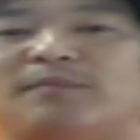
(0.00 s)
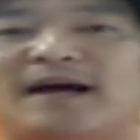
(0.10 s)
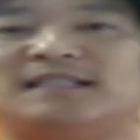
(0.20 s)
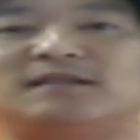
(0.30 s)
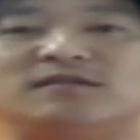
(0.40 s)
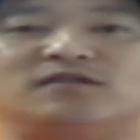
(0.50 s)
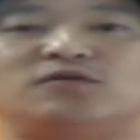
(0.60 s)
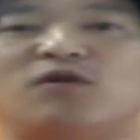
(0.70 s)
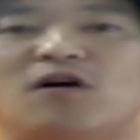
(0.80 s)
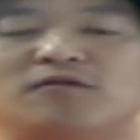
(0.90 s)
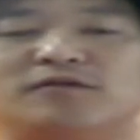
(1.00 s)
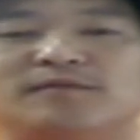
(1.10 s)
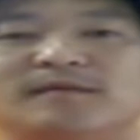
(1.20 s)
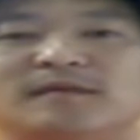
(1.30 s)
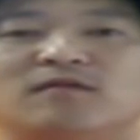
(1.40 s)
best stroke,
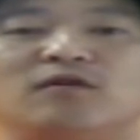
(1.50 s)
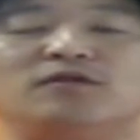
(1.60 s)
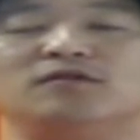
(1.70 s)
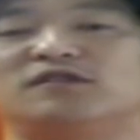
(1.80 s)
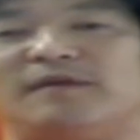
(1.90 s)
or used